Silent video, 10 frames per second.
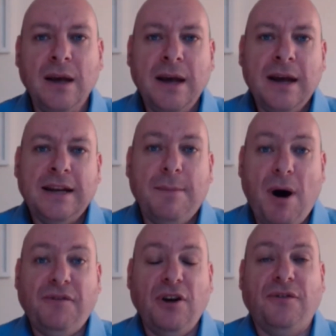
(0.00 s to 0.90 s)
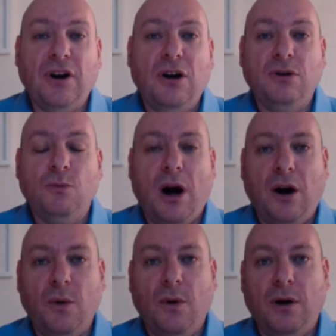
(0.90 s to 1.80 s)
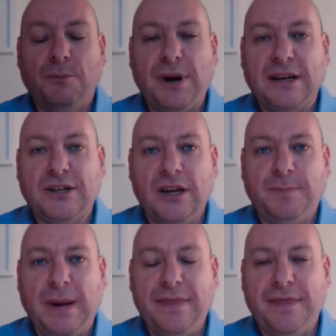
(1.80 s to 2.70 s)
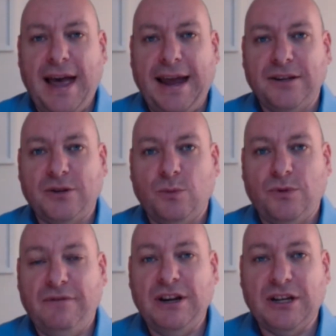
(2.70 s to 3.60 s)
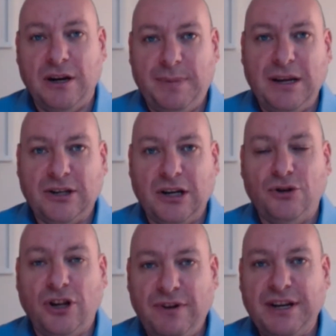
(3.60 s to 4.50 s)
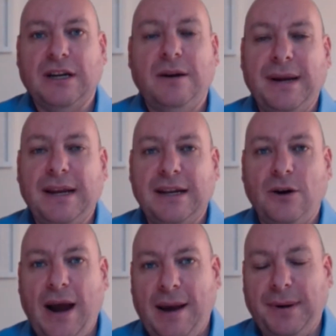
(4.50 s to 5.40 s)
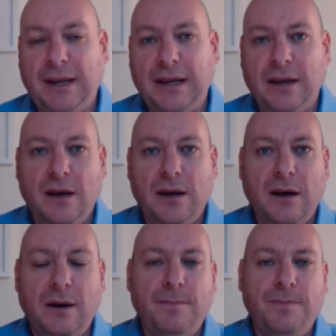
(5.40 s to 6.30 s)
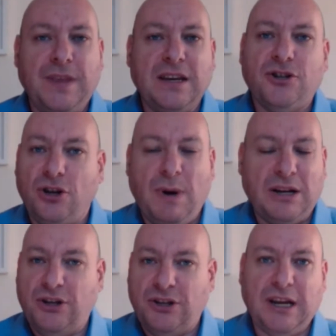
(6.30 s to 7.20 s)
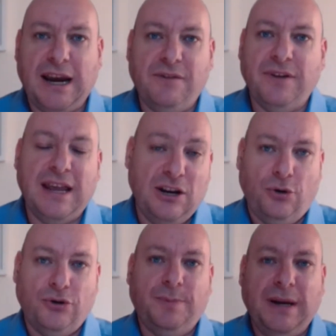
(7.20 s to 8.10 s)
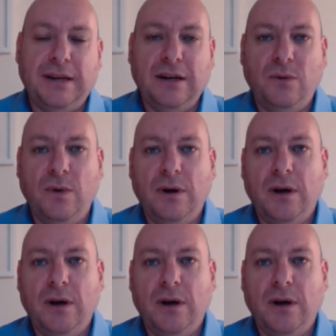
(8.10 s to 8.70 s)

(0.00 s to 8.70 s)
Now, my view for a long while on Brexit has been that there is going to be a solution. There is going to be a deal happening. There's too much at stake for there not to be a deal.